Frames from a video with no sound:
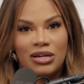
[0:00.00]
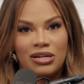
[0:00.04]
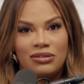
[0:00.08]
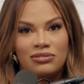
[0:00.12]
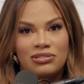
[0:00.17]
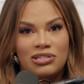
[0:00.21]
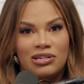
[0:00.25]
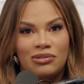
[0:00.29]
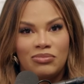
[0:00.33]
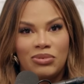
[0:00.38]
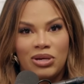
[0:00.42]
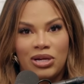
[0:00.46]
who's
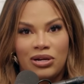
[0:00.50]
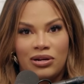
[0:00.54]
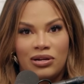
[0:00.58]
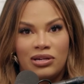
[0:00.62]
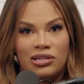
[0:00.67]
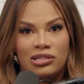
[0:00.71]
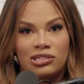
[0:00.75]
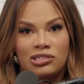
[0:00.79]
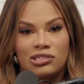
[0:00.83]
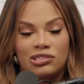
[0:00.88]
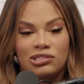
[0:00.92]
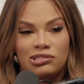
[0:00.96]
in a
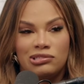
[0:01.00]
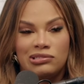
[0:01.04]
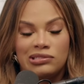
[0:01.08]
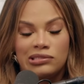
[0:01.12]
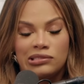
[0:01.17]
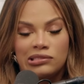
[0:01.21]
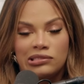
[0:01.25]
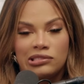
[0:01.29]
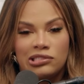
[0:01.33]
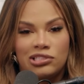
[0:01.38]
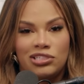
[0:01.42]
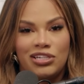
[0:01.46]
marriage?
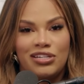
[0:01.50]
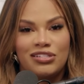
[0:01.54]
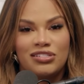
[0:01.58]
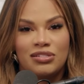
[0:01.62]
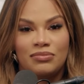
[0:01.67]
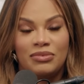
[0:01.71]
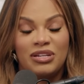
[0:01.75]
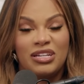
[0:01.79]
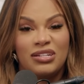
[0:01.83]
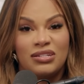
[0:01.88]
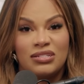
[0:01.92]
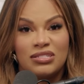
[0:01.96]
She has to
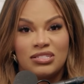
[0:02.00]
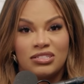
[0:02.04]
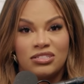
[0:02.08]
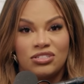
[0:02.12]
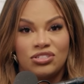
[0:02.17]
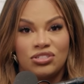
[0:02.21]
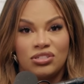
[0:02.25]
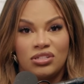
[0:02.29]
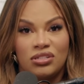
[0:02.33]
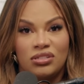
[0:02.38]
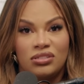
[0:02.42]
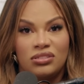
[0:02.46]
make a
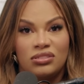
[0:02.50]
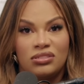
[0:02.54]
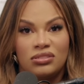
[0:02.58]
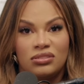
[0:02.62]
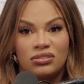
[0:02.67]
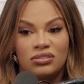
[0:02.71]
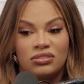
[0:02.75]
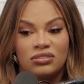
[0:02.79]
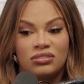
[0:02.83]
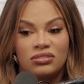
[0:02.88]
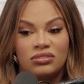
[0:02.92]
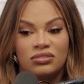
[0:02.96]
decision
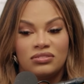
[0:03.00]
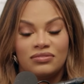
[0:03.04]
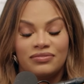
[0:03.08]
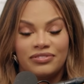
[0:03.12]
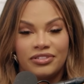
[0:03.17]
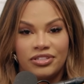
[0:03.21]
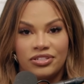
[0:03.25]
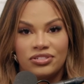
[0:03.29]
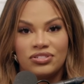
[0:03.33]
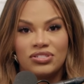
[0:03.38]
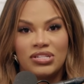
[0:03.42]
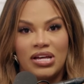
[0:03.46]
for
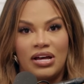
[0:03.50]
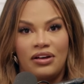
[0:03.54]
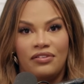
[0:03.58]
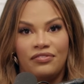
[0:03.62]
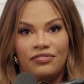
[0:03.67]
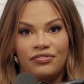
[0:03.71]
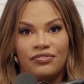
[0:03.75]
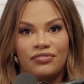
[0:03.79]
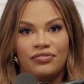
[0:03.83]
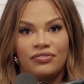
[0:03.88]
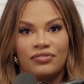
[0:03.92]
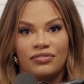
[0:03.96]

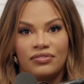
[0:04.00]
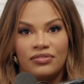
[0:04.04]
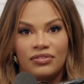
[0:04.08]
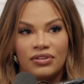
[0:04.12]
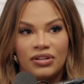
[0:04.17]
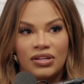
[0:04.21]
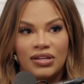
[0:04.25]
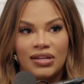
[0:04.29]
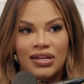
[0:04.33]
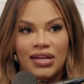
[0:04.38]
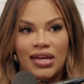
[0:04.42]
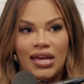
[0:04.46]
herself.
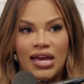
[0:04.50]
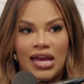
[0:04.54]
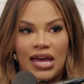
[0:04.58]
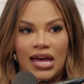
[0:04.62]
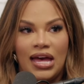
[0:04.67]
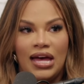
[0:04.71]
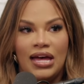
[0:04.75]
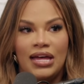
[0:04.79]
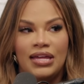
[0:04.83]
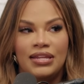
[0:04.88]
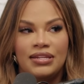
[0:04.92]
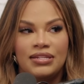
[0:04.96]

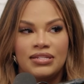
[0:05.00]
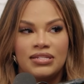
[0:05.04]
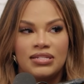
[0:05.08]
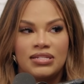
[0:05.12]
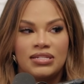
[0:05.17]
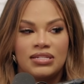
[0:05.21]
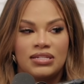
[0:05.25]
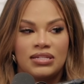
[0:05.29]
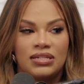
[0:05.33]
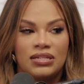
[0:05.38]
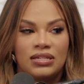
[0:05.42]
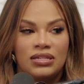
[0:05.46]
And
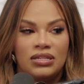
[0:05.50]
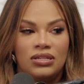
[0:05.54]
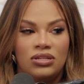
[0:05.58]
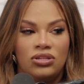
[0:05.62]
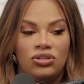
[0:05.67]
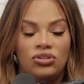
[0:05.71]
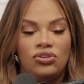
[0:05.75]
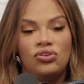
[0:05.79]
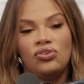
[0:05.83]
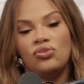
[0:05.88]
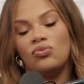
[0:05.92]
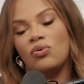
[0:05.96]

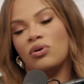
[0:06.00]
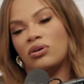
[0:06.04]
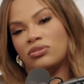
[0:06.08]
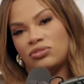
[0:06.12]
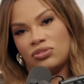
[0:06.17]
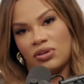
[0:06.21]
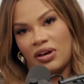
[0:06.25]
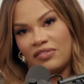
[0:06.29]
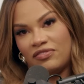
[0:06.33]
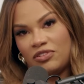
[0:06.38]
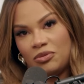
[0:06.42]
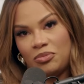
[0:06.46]
you
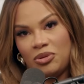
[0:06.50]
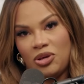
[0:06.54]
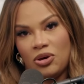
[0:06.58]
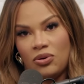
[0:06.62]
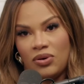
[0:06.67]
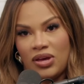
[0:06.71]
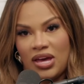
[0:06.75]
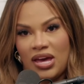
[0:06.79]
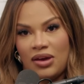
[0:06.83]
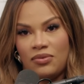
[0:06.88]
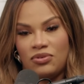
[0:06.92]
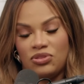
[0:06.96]
also have to be
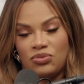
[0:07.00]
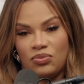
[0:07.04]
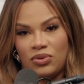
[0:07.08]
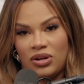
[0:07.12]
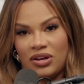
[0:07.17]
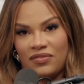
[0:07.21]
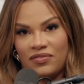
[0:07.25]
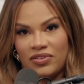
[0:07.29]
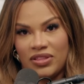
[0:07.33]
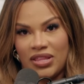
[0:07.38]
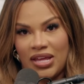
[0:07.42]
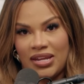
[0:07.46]
okay with
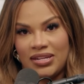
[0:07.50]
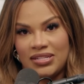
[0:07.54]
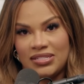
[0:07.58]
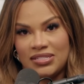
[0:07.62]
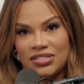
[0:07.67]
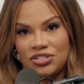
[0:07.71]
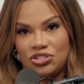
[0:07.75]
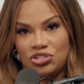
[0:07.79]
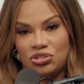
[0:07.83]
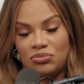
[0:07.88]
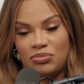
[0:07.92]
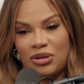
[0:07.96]
whatever that
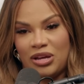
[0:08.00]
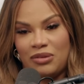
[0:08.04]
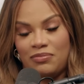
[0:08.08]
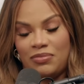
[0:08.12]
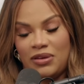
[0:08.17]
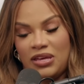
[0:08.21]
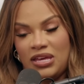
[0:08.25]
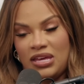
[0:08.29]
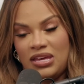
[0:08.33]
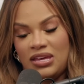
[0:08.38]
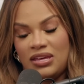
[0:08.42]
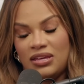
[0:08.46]
decision might
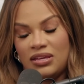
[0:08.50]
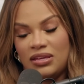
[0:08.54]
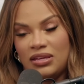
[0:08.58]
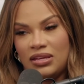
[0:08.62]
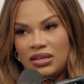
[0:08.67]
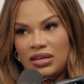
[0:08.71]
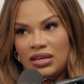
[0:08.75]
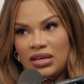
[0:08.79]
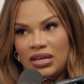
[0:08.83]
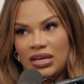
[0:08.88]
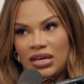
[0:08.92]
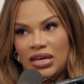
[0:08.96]
be.
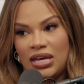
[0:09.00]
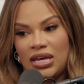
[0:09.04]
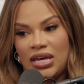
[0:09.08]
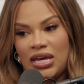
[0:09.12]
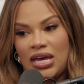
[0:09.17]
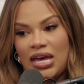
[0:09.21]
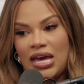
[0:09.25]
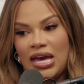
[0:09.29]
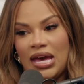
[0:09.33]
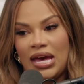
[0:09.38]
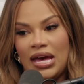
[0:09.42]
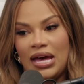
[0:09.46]

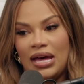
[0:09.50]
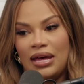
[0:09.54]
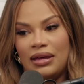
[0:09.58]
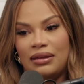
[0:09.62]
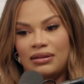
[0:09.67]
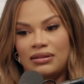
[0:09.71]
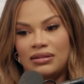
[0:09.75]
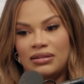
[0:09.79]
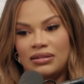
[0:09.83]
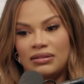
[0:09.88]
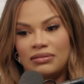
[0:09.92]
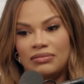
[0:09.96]

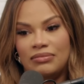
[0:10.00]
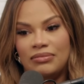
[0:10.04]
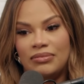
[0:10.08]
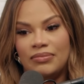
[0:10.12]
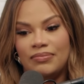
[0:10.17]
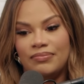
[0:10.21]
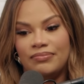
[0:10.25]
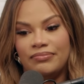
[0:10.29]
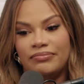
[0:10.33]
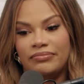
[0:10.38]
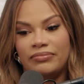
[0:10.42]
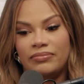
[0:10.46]
And
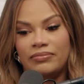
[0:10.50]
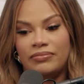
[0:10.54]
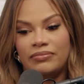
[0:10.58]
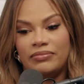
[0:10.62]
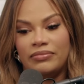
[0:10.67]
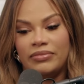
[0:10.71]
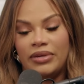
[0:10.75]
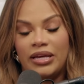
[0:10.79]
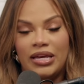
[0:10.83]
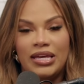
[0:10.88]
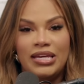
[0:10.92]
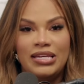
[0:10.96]

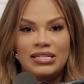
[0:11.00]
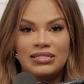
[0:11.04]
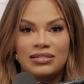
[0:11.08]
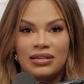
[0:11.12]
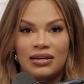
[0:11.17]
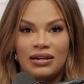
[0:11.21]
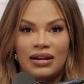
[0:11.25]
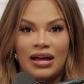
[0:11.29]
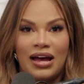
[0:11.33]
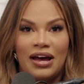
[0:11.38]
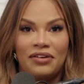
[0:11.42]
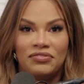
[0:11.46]
he's
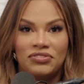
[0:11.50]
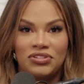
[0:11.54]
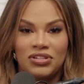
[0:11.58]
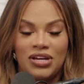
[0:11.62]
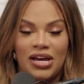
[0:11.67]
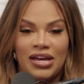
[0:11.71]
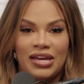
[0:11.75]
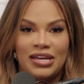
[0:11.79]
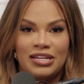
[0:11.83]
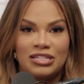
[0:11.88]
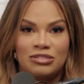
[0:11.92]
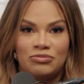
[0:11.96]
going to have to,
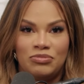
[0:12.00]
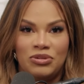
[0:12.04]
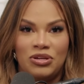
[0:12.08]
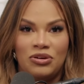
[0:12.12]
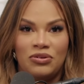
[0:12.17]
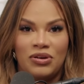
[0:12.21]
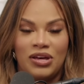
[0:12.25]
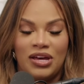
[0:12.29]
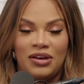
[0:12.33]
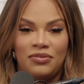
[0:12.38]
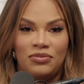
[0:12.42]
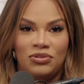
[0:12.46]
I guess, be
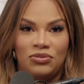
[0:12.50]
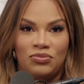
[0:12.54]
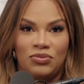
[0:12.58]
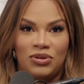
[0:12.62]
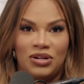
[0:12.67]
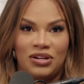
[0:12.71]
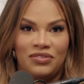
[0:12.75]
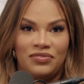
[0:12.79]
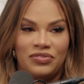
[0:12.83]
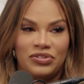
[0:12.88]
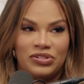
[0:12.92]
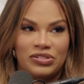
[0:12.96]
okay with
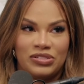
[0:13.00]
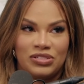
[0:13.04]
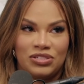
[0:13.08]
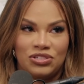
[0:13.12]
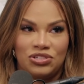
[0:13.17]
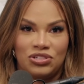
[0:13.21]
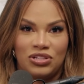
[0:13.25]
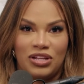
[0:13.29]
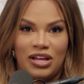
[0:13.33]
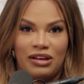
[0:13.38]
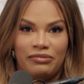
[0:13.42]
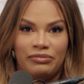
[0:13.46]
whatever
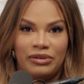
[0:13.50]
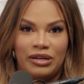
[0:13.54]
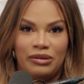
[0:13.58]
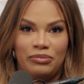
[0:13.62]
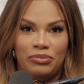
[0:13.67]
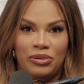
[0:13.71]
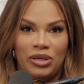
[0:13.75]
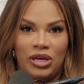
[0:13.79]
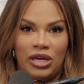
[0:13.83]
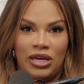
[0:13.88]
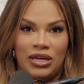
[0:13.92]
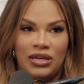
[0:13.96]
decision that might
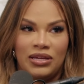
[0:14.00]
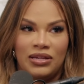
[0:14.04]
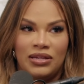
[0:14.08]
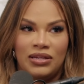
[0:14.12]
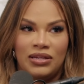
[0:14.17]
be.